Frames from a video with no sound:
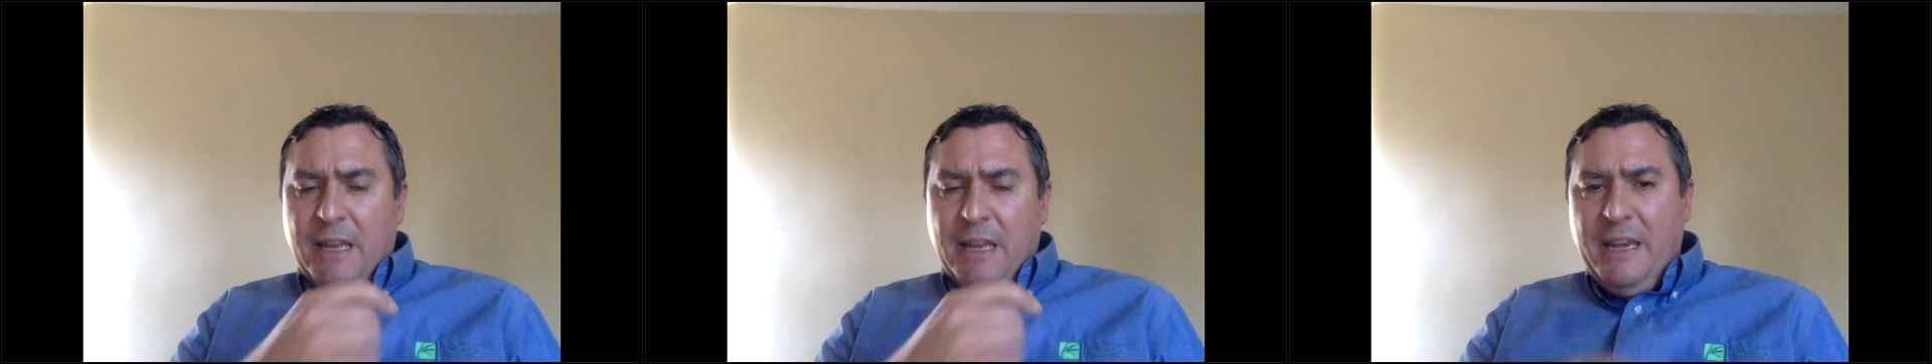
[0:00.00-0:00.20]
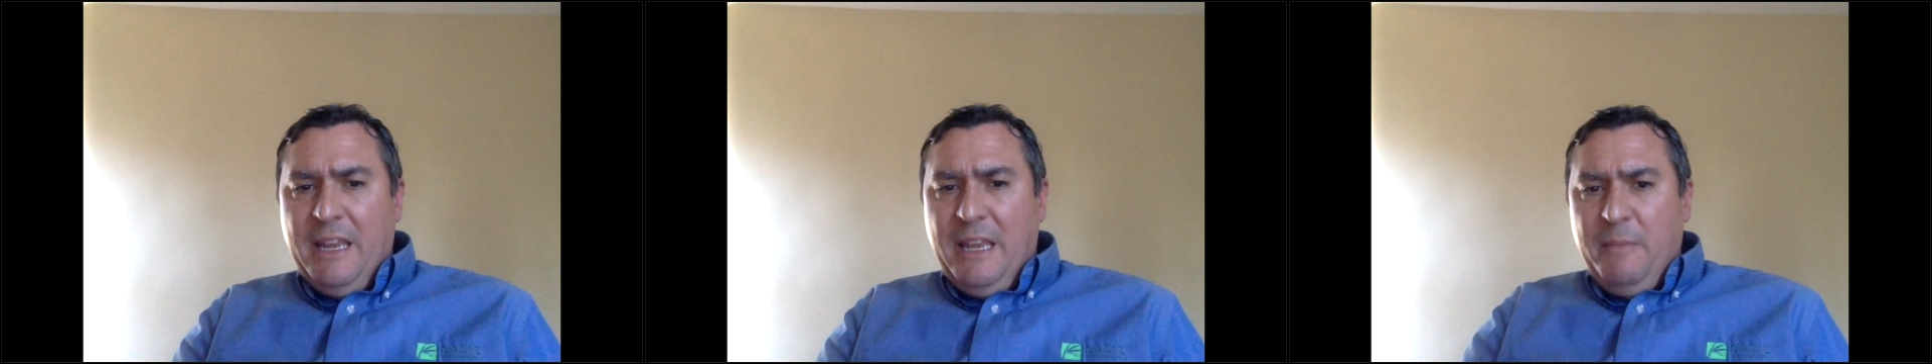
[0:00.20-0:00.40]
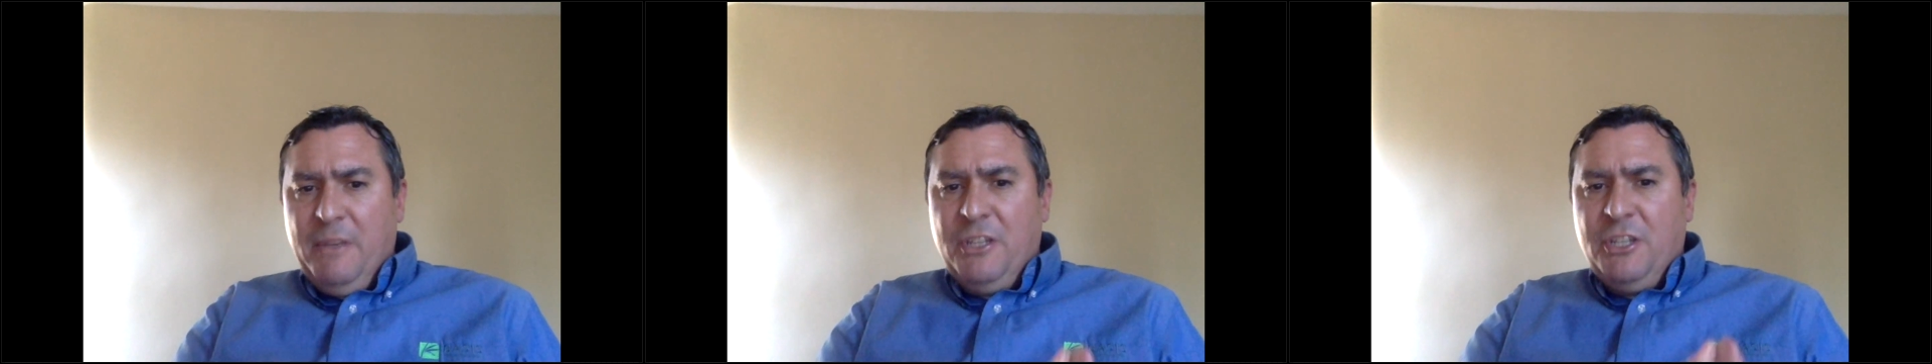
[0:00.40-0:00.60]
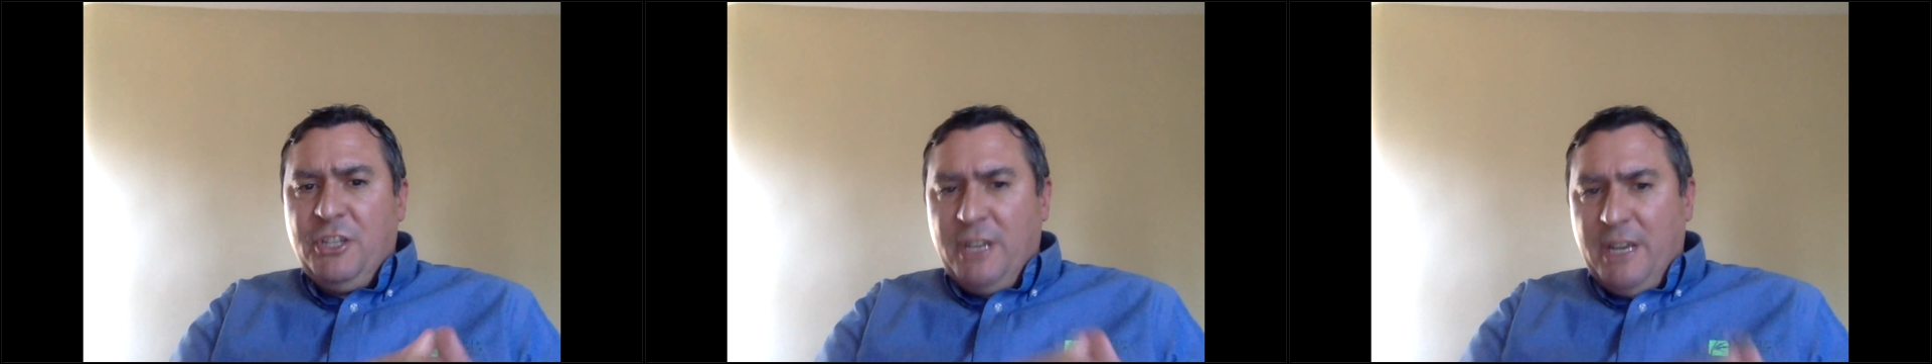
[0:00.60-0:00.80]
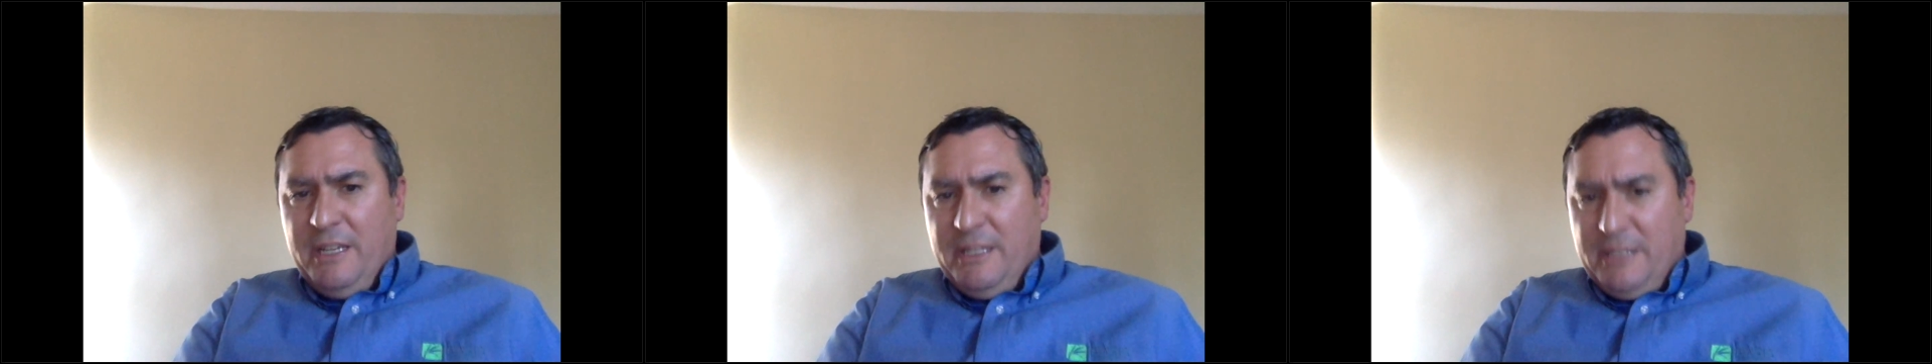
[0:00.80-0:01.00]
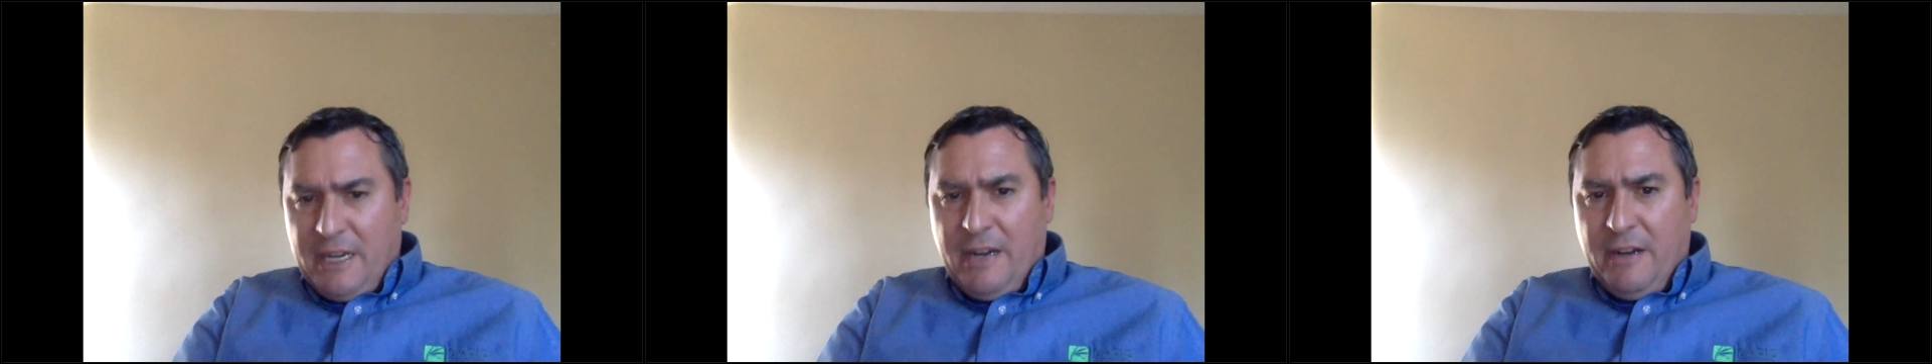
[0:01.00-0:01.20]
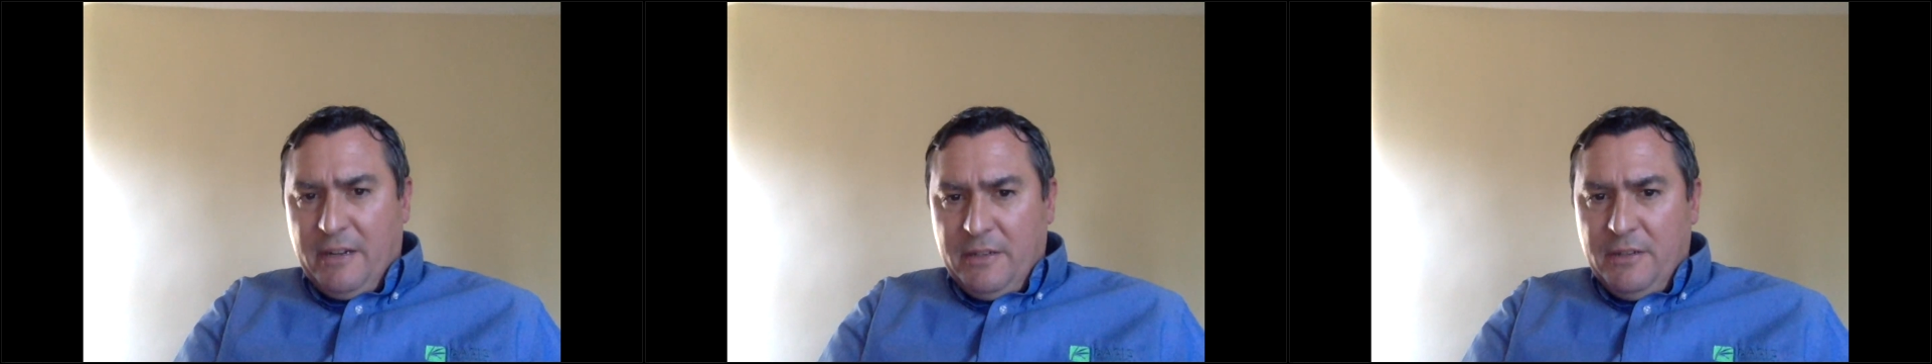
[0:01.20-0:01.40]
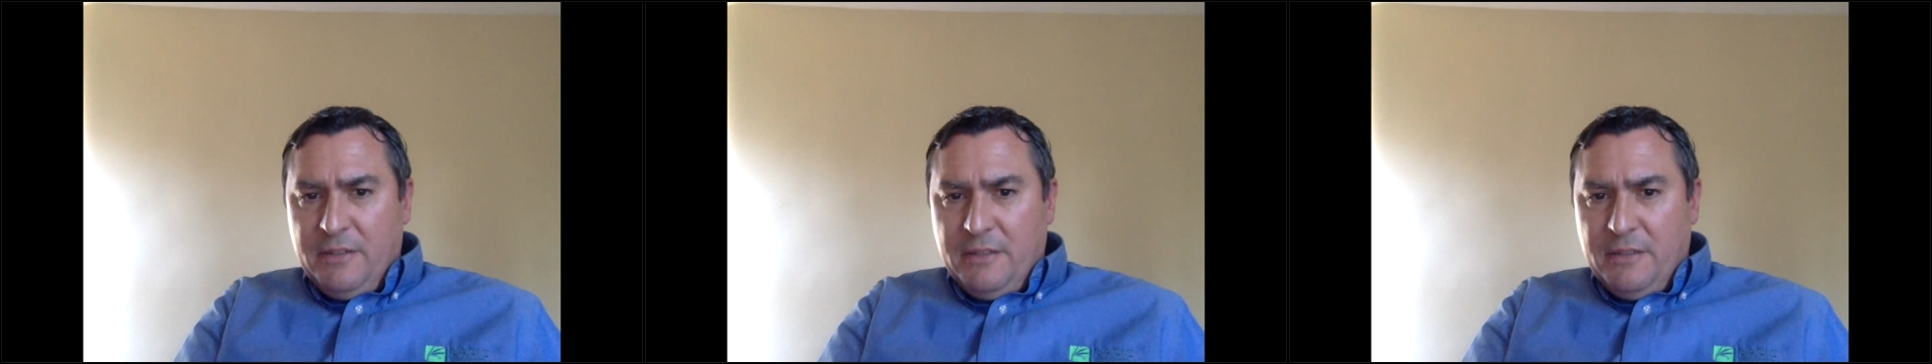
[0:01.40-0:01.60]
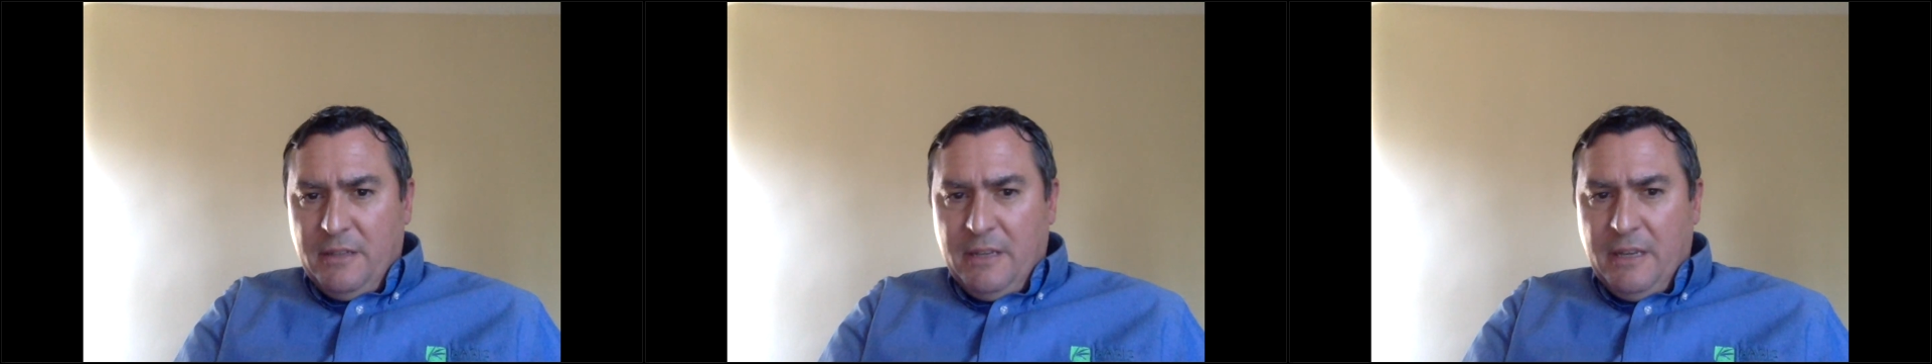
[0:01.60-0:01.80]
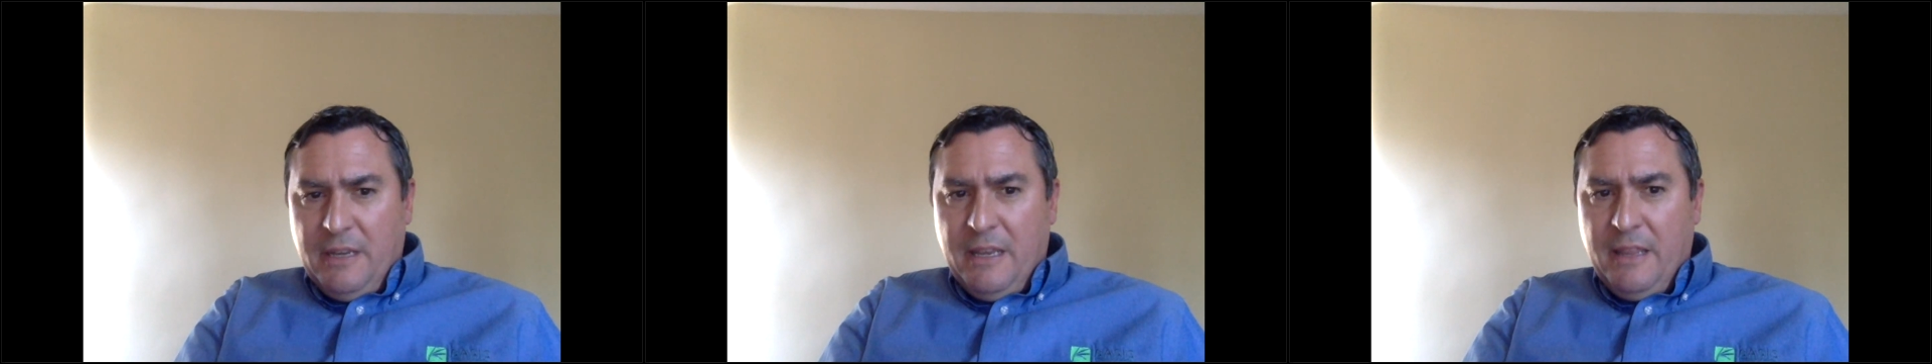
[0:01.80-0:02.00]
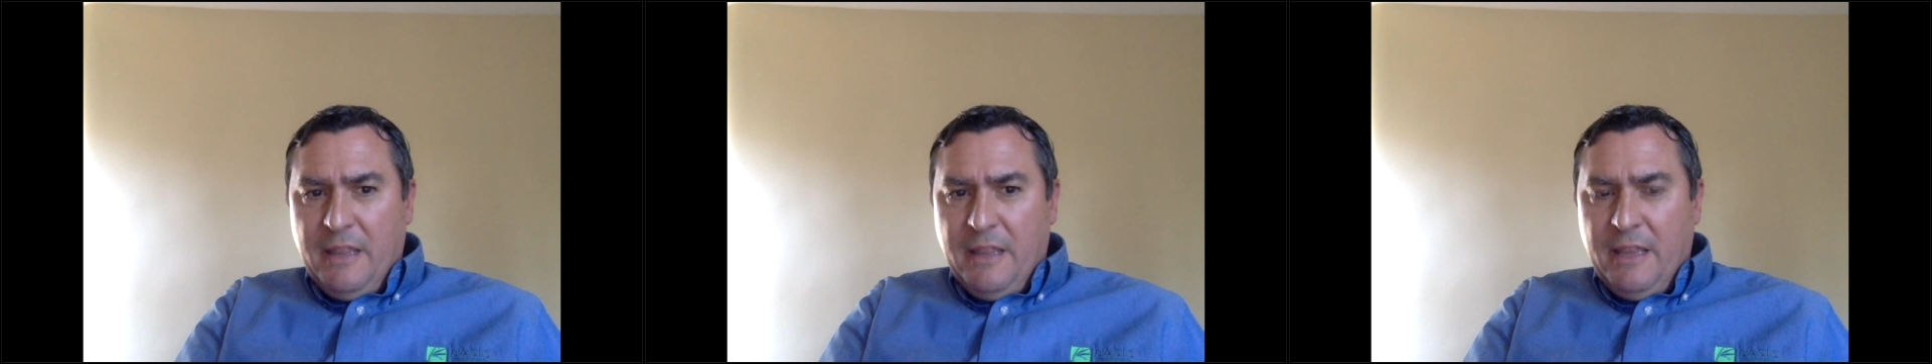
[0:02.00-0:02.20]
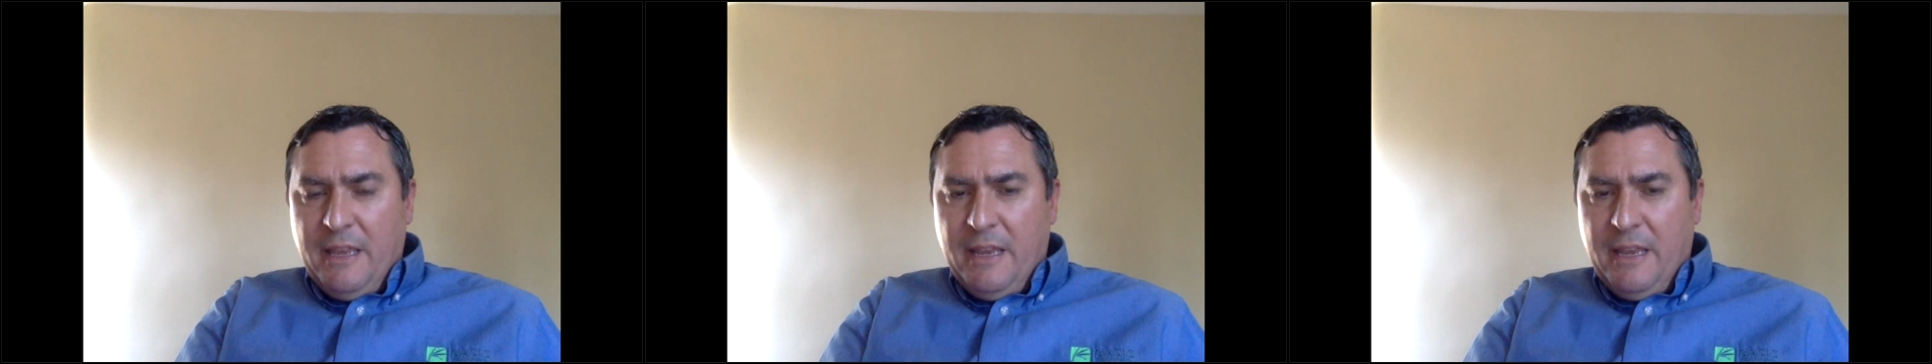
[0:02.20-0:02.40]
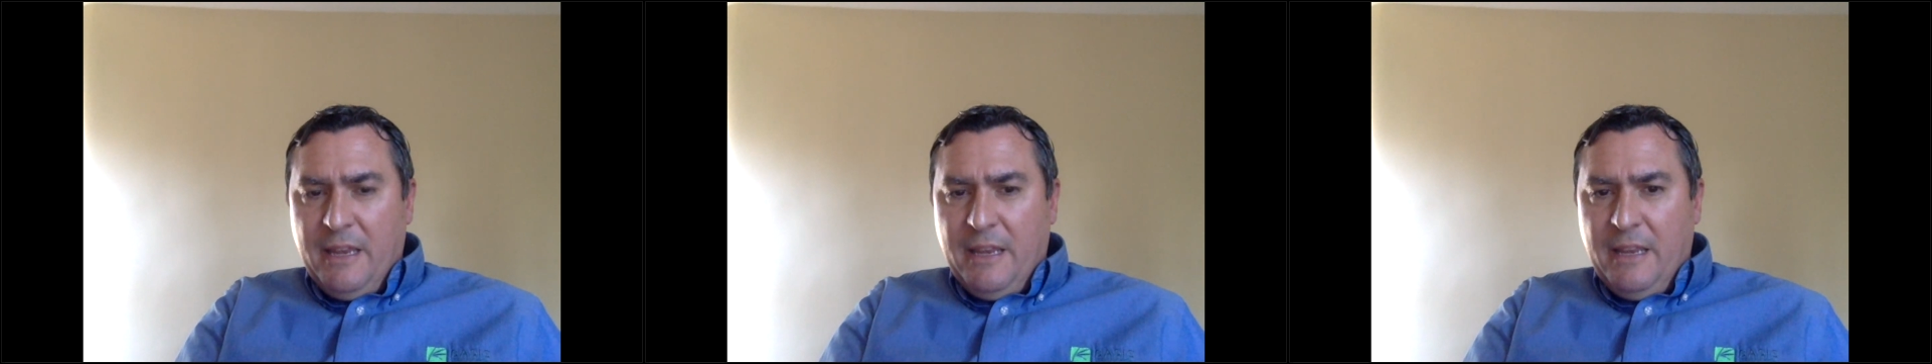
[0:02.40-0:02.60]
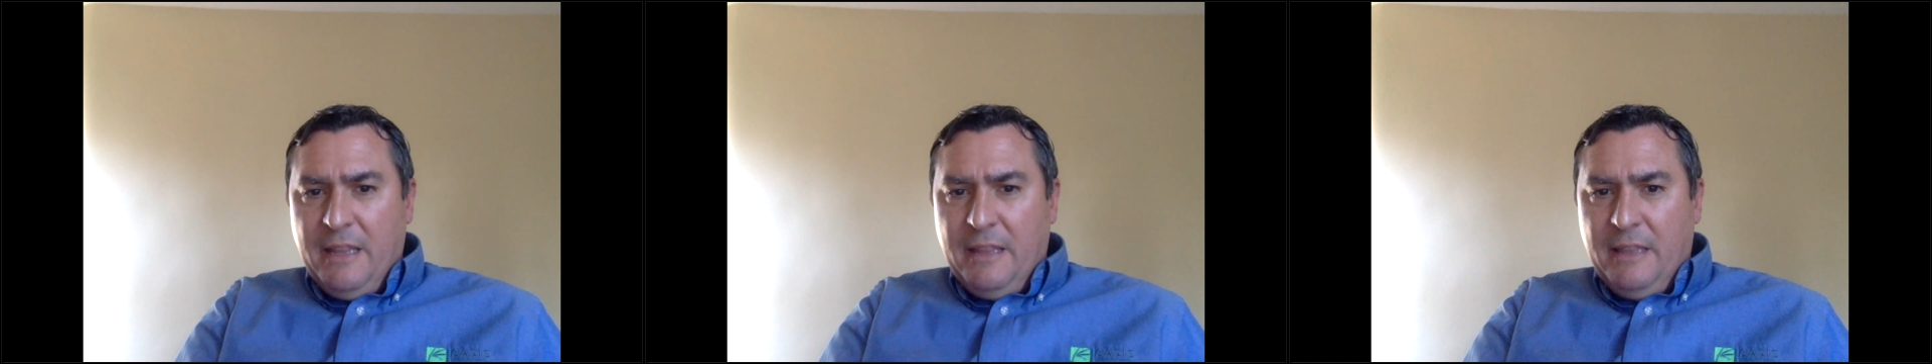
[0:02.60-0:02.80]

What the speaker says: a name in Chinese characters and then